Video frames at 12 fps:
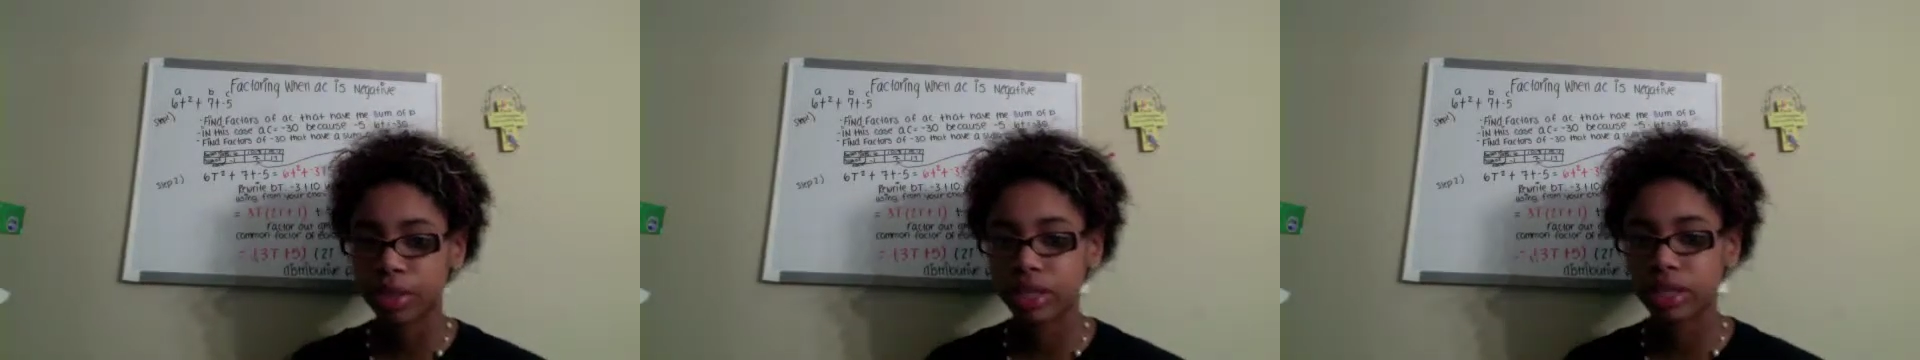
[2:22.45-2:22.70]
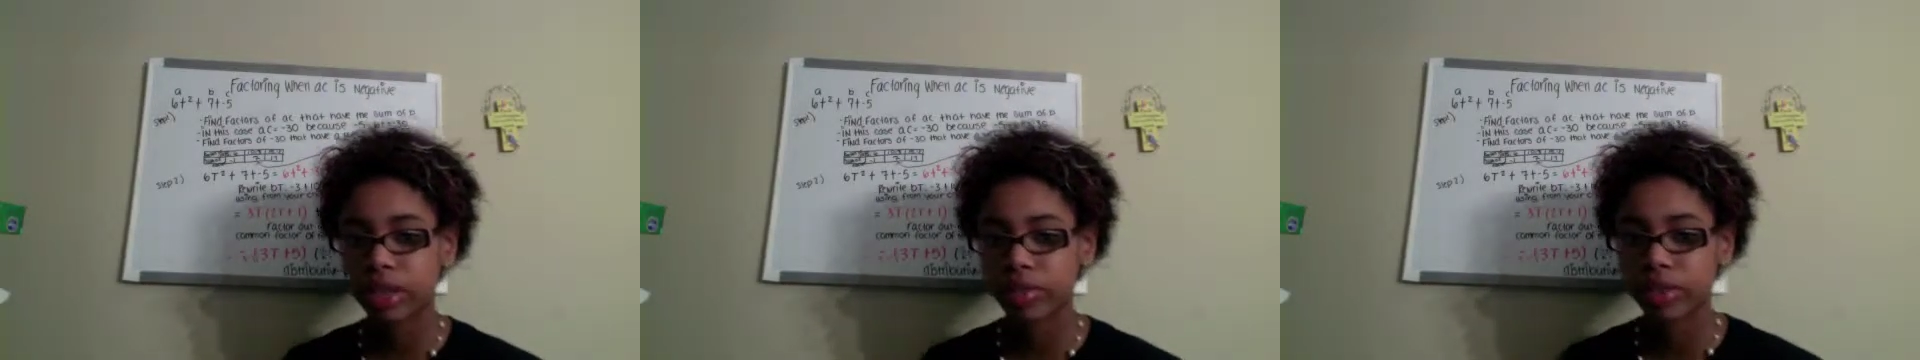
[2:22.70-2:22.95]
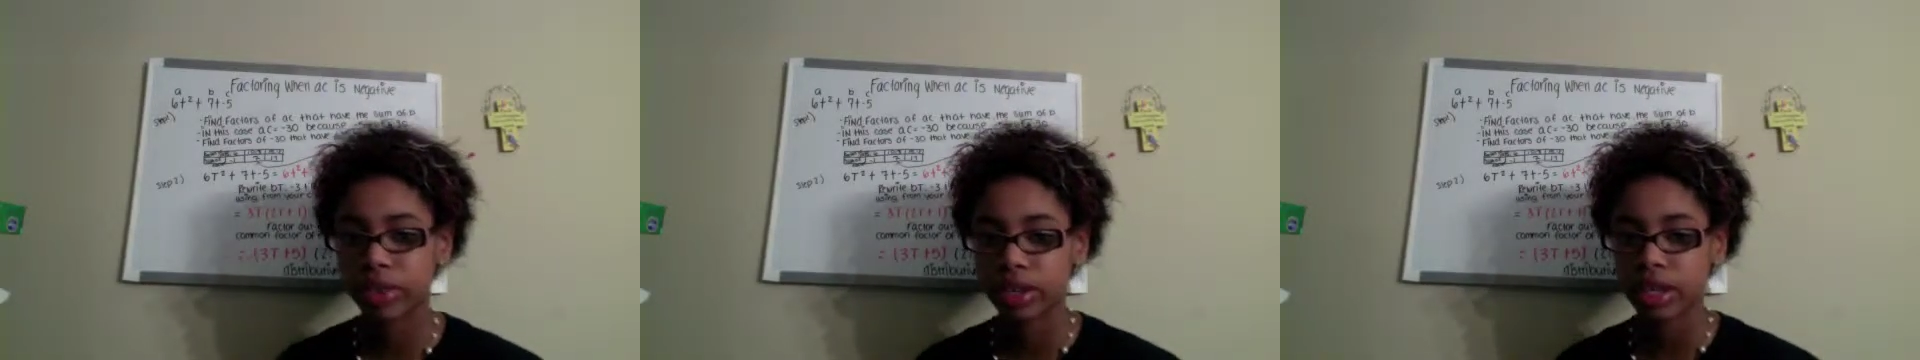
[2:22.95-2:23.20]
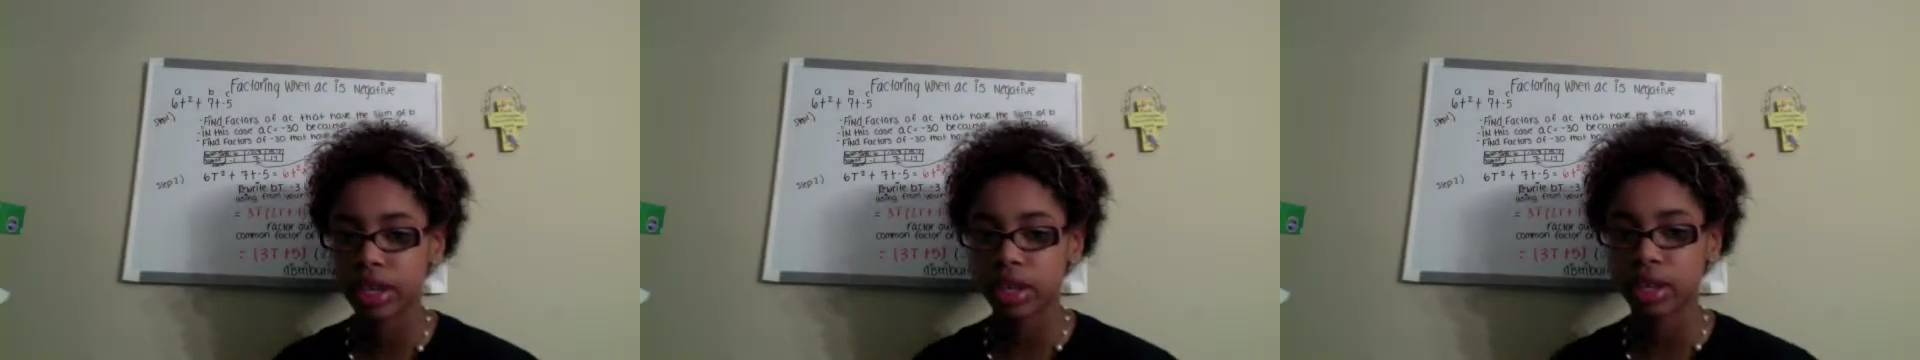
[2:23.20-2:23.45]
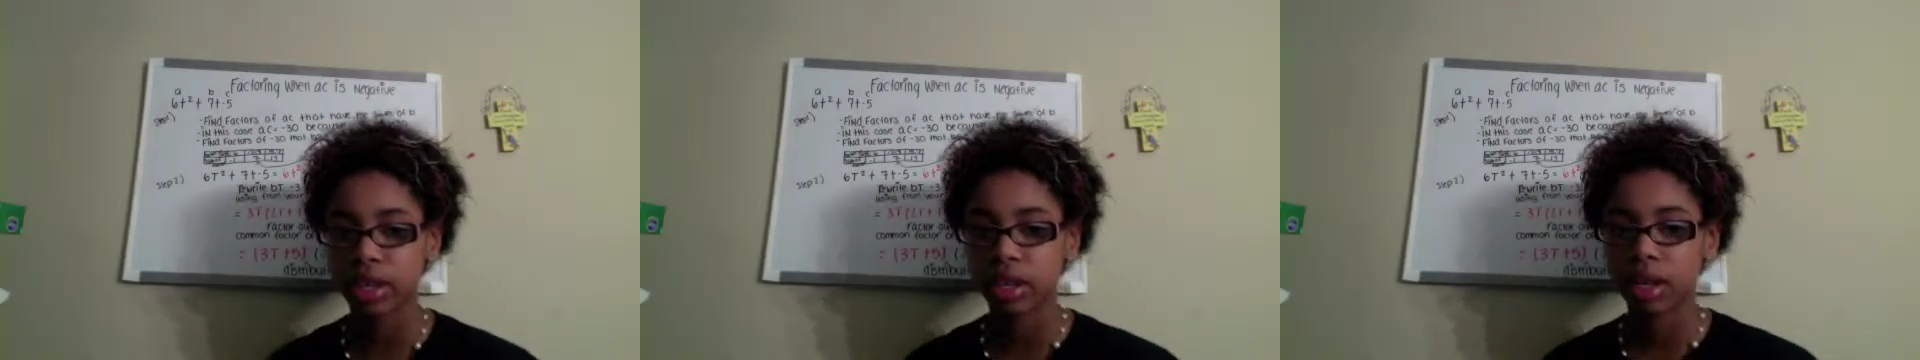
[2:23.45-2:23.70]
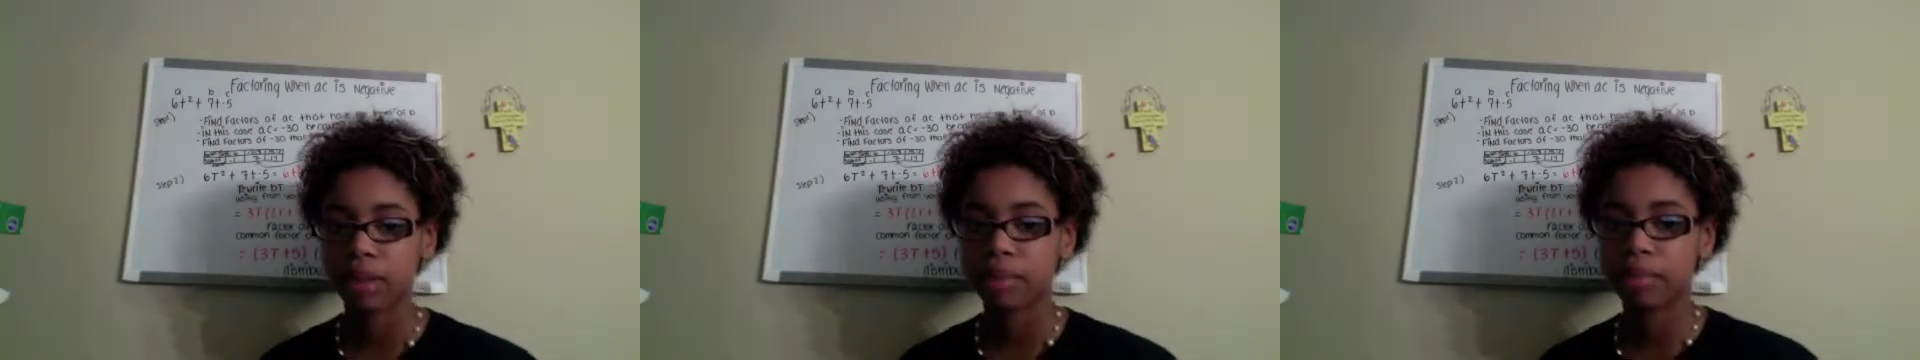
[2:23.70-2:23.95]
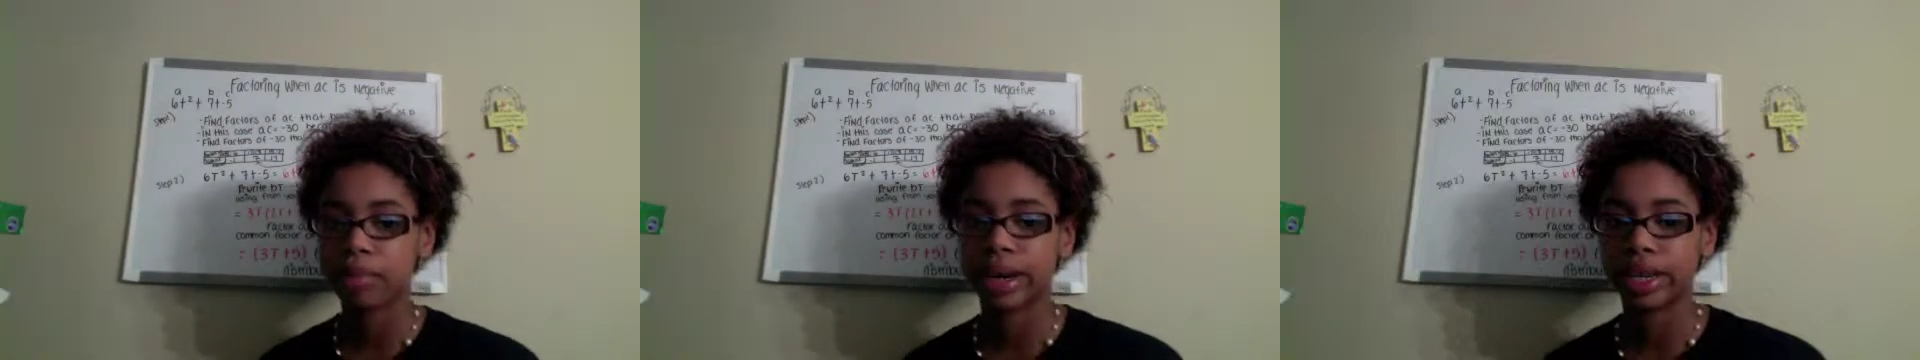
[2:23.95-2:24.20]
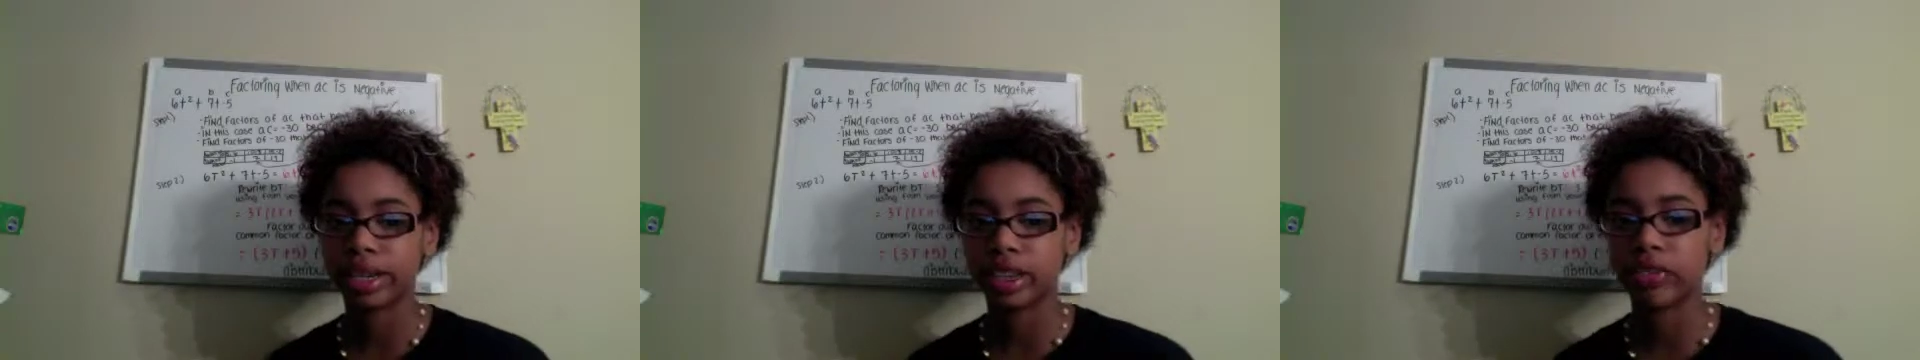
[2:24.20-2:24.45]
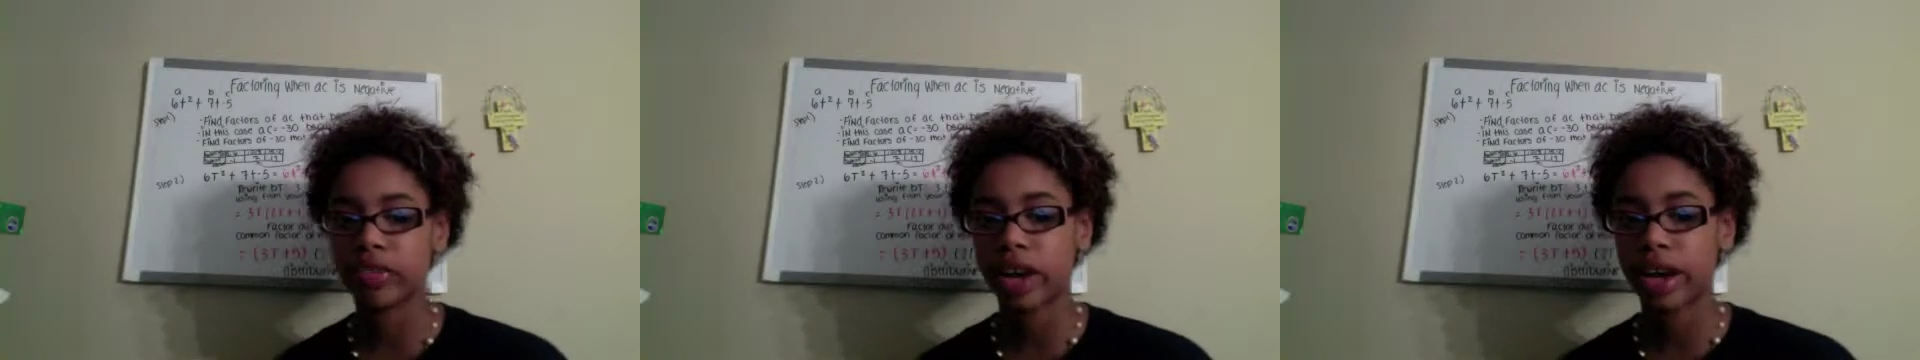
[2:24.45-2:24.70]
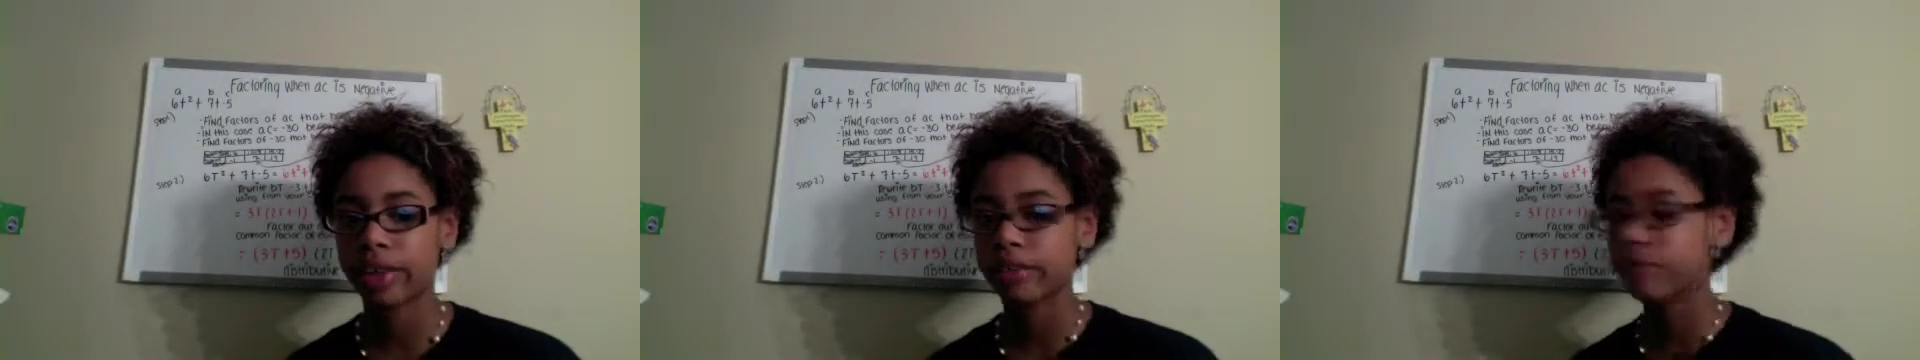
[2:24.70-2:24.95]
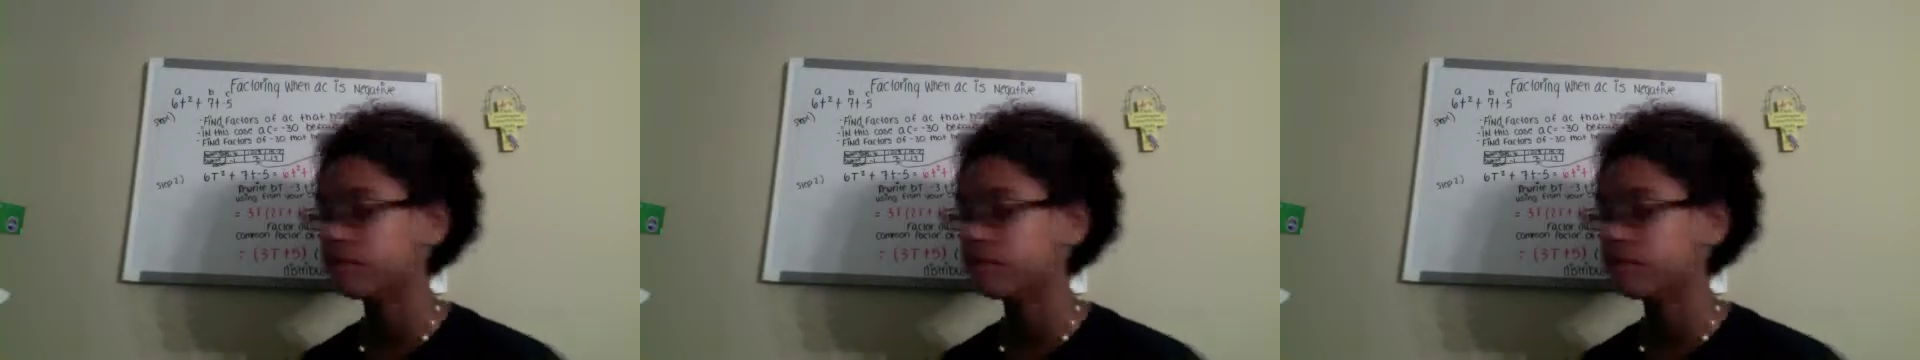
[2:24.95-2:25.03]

7t minus 5.